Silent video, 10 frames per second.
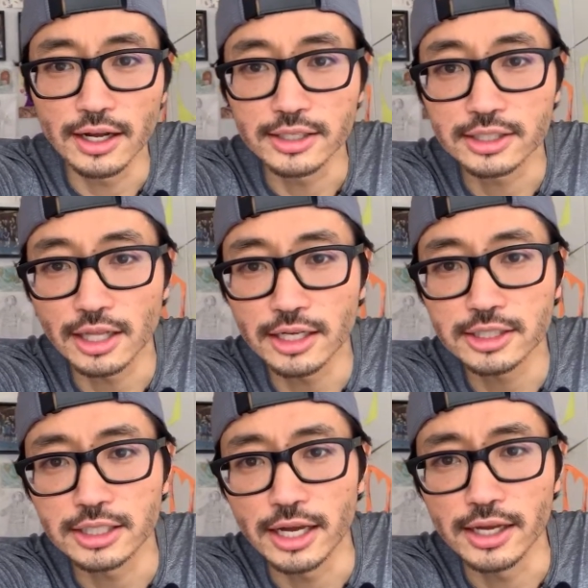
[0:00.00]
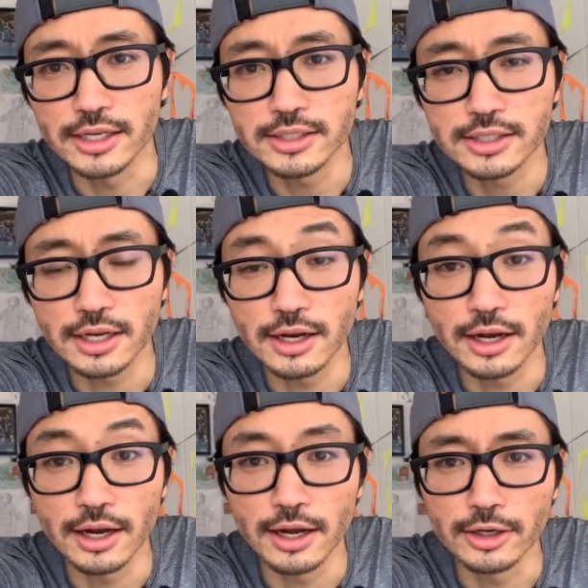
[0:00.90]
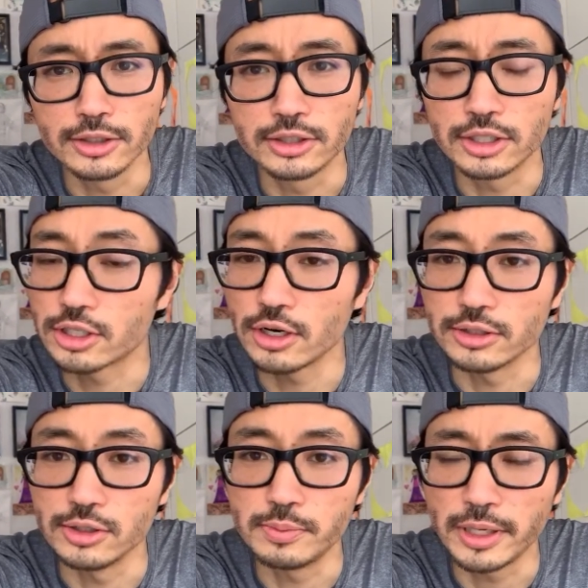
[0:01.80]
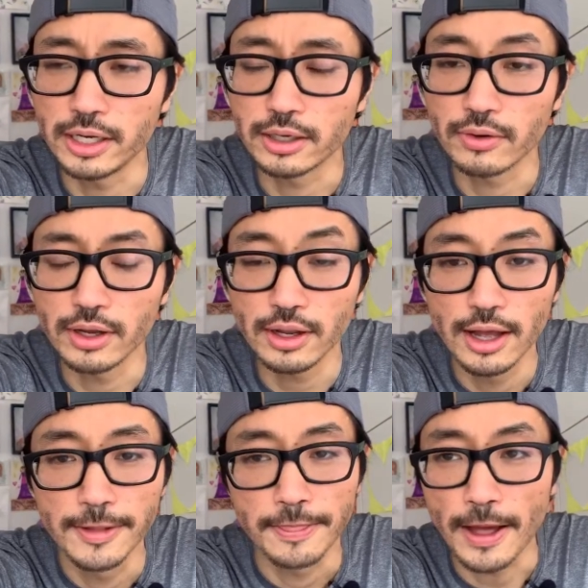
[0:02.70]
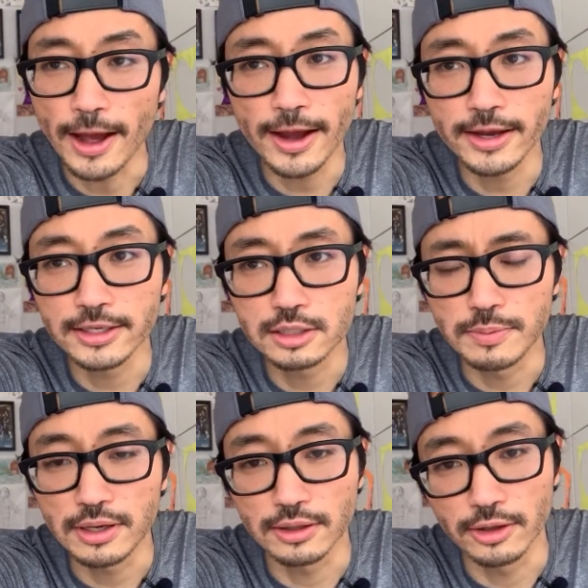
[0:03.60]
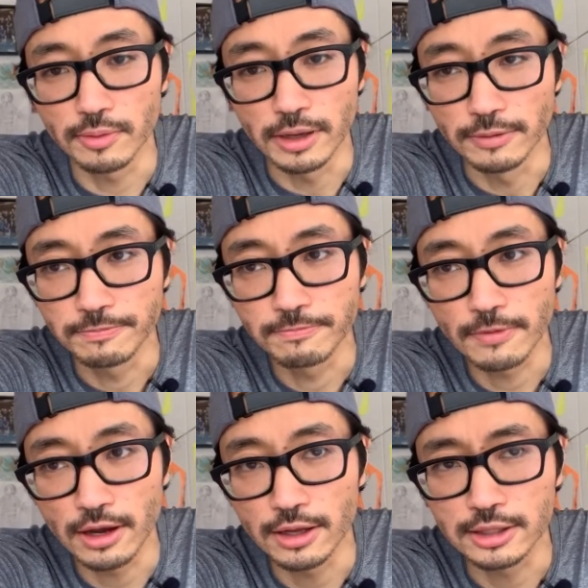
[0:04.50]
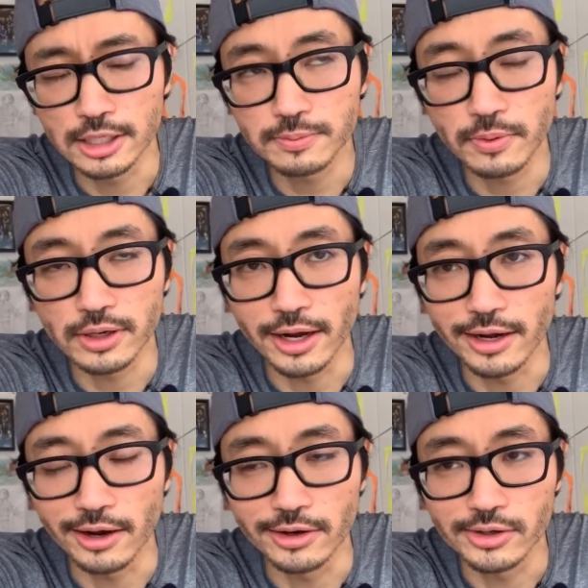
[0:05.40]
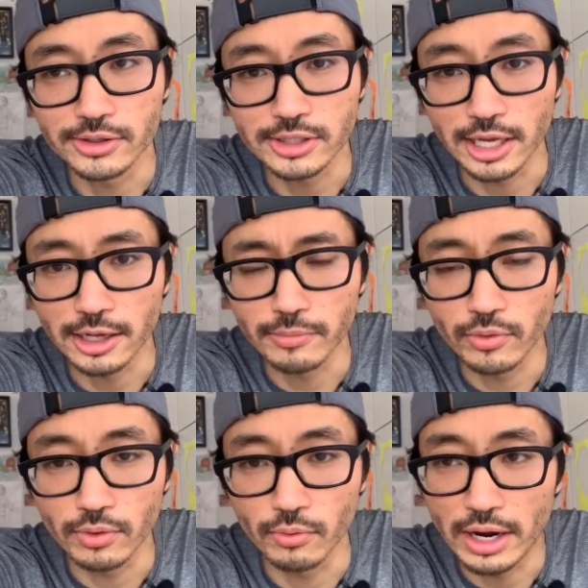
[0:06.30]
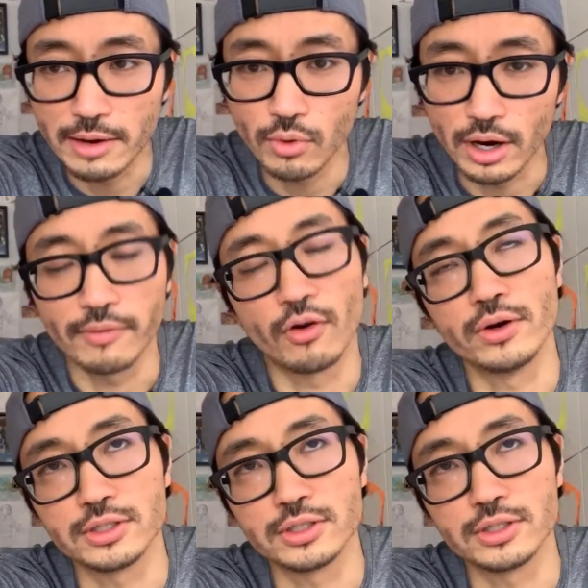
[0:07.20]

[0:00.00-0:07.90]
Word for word: Slush says, "Just curious, do you speak any Korean?" I speak a little bit. At this point, I understand way more. I've always